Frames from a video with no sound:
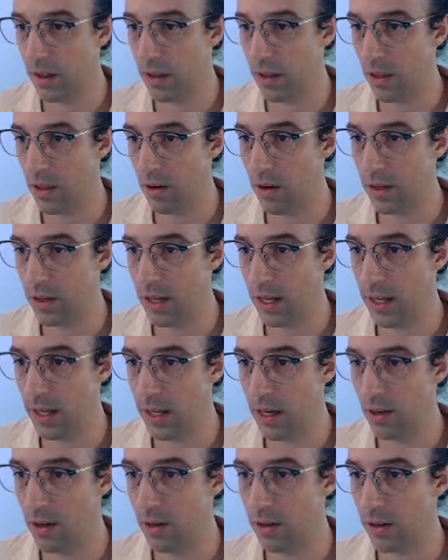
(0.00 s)
I'll take
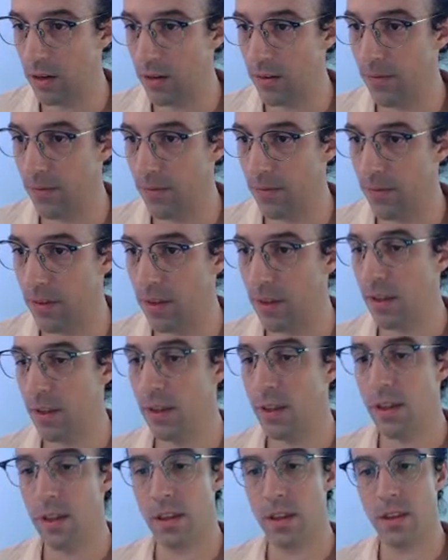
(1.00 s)
a look.
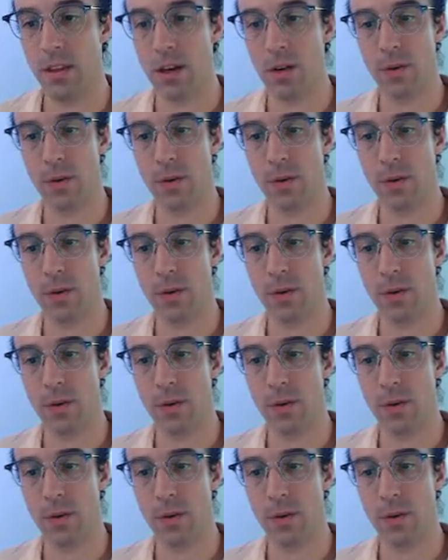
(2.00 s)
There we